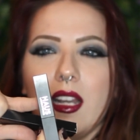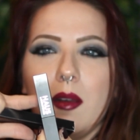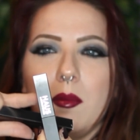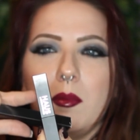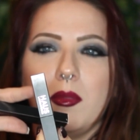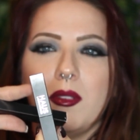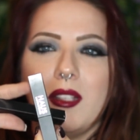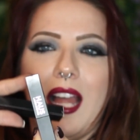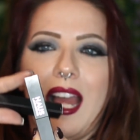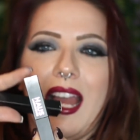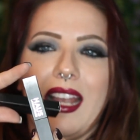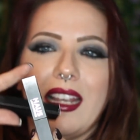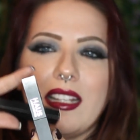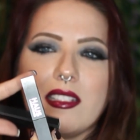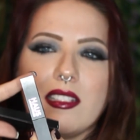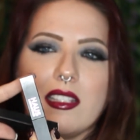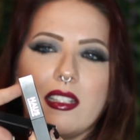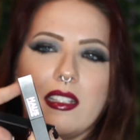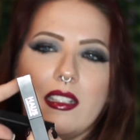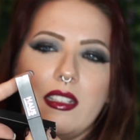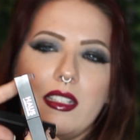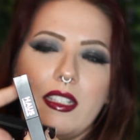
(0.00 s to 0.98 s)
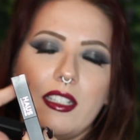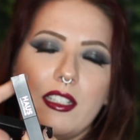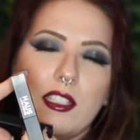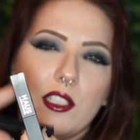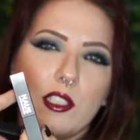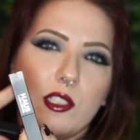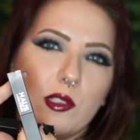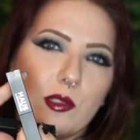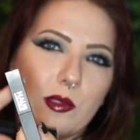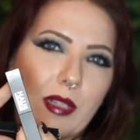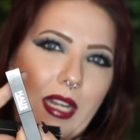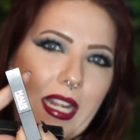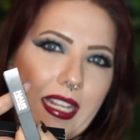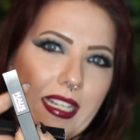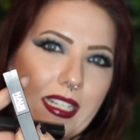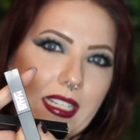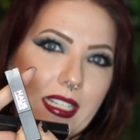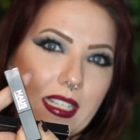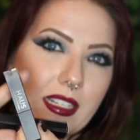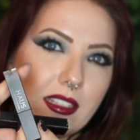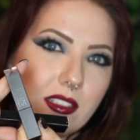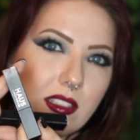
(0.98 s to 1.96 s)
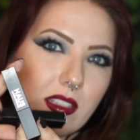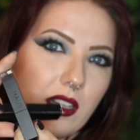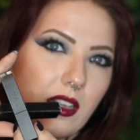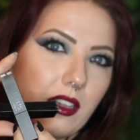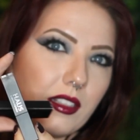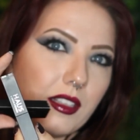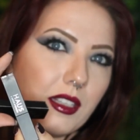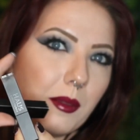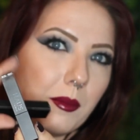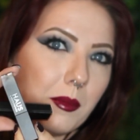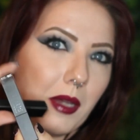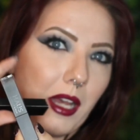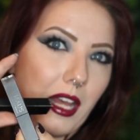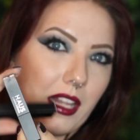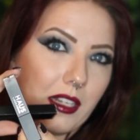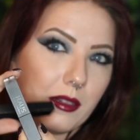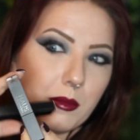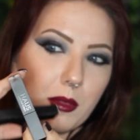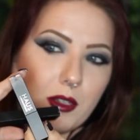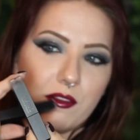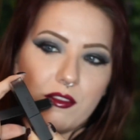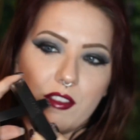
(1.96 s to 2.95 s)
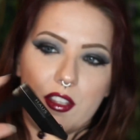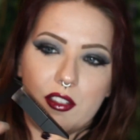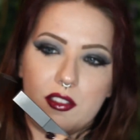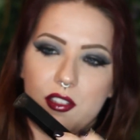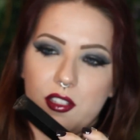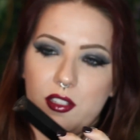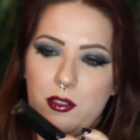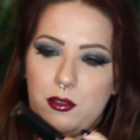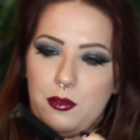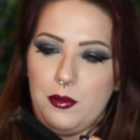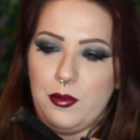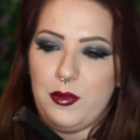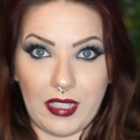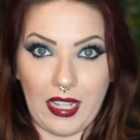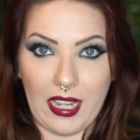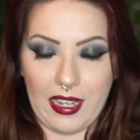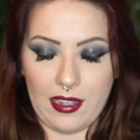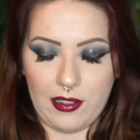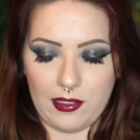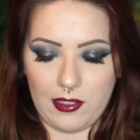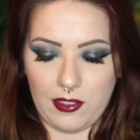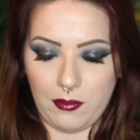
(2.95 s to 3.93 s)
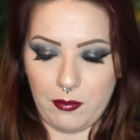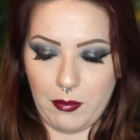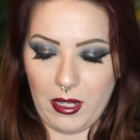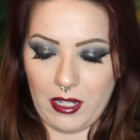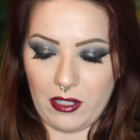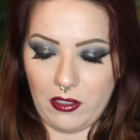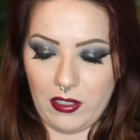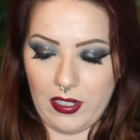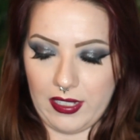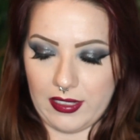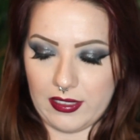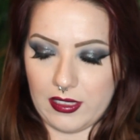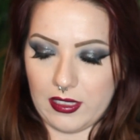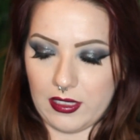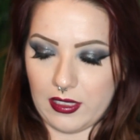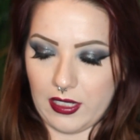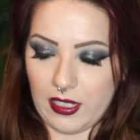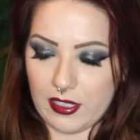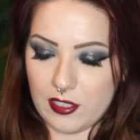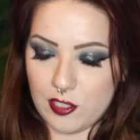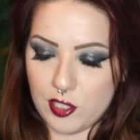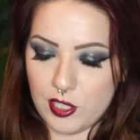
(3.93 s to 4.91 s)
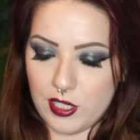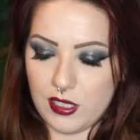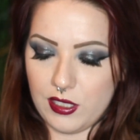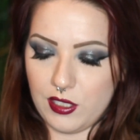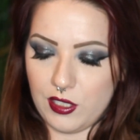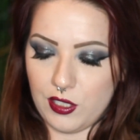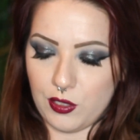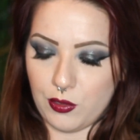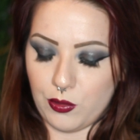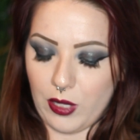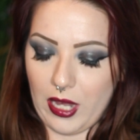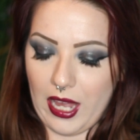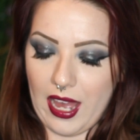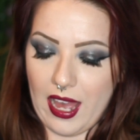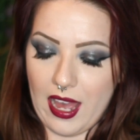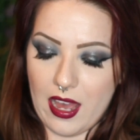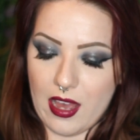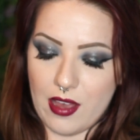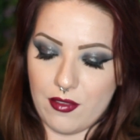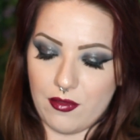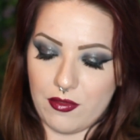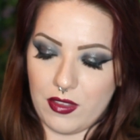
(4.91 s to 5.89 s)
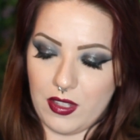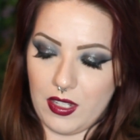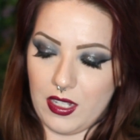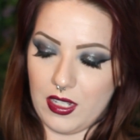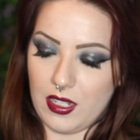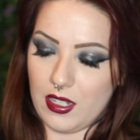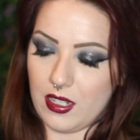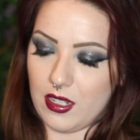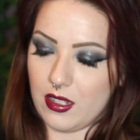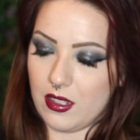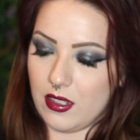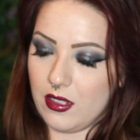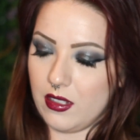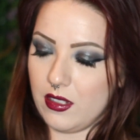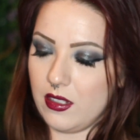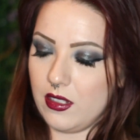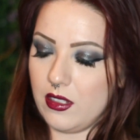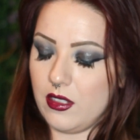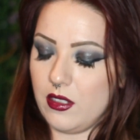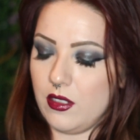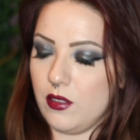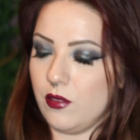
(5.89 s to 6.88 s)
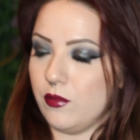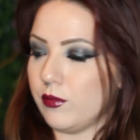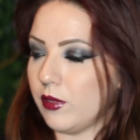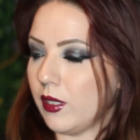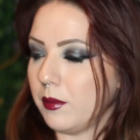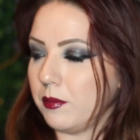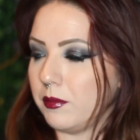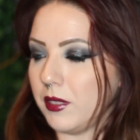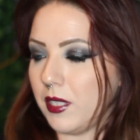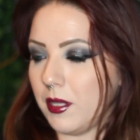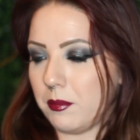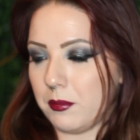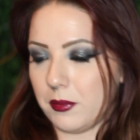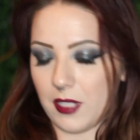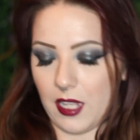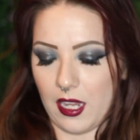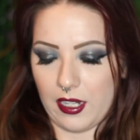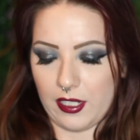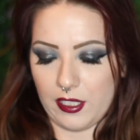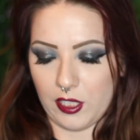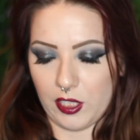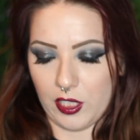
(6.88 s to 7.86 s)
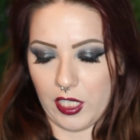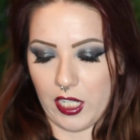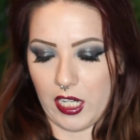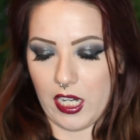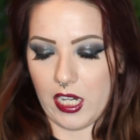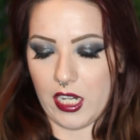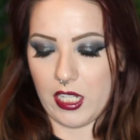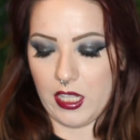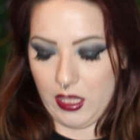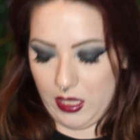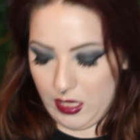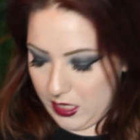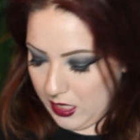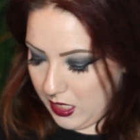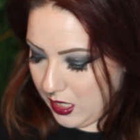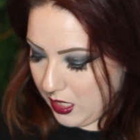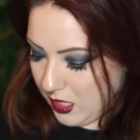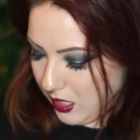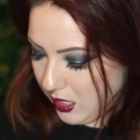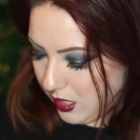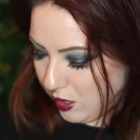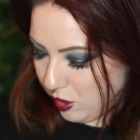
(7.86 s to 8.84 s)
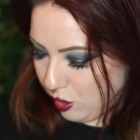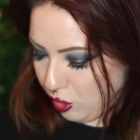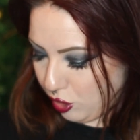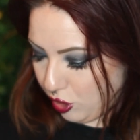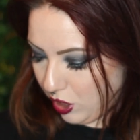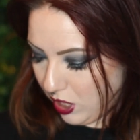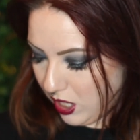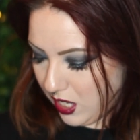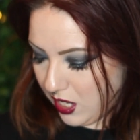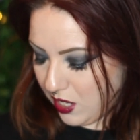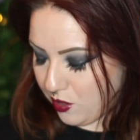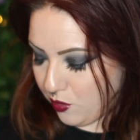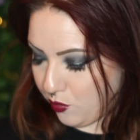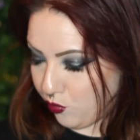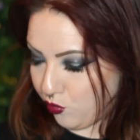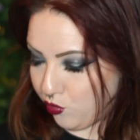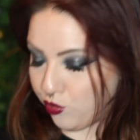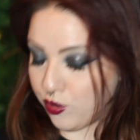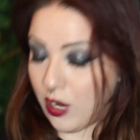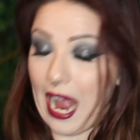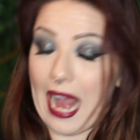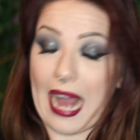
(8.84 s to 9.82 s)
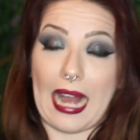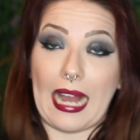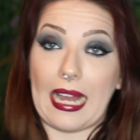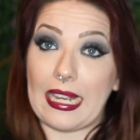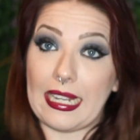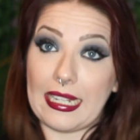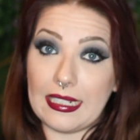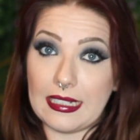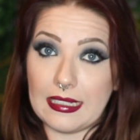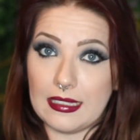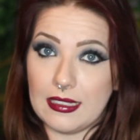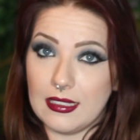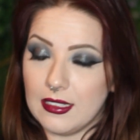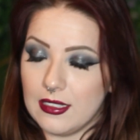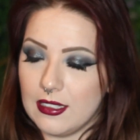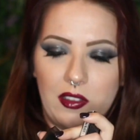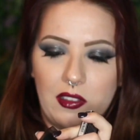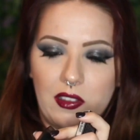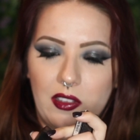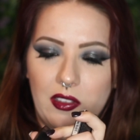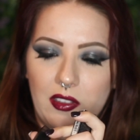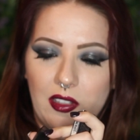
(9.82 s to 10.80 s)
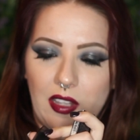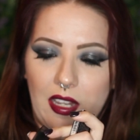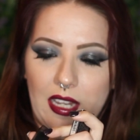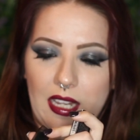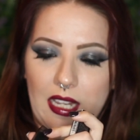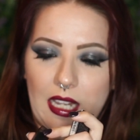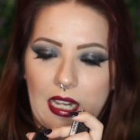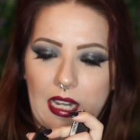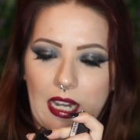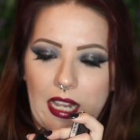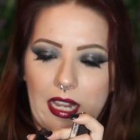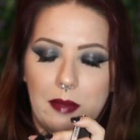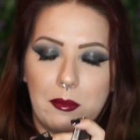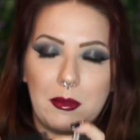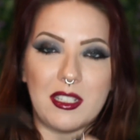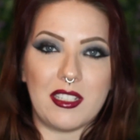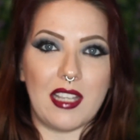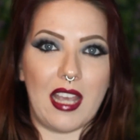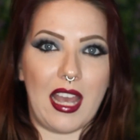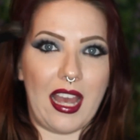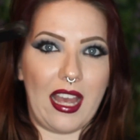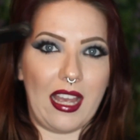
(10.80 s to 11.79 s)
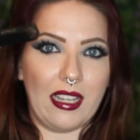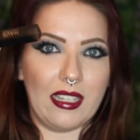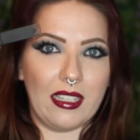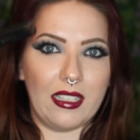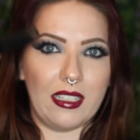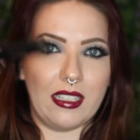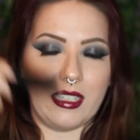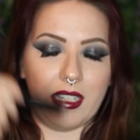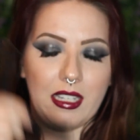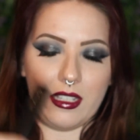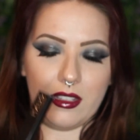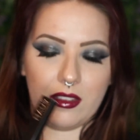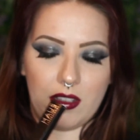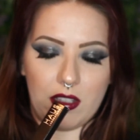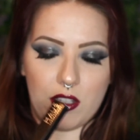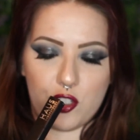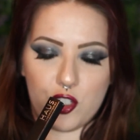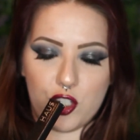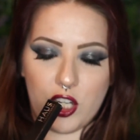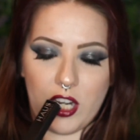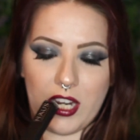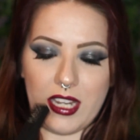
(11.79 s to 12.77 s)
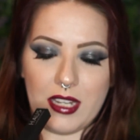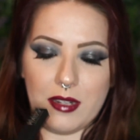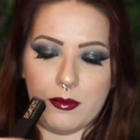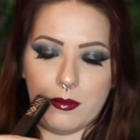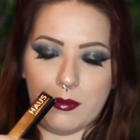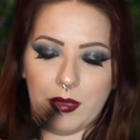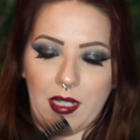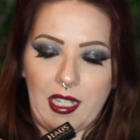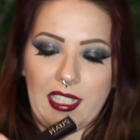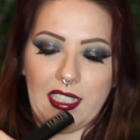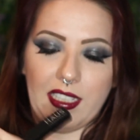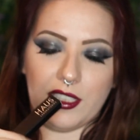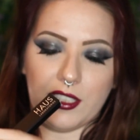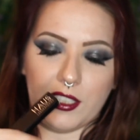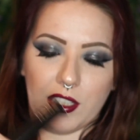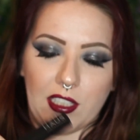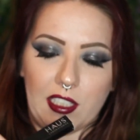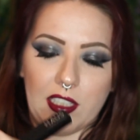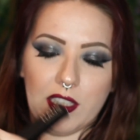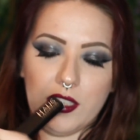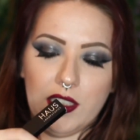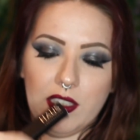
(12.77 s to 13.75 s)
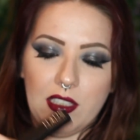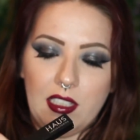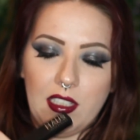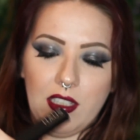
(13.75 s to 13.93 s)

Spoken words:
a black to clear gradient on the bottom of the 2. In the House of Metalhead collection, you have the Grip Lip Liner in the shade Ride. This is a Glam Attack in the shade Biker.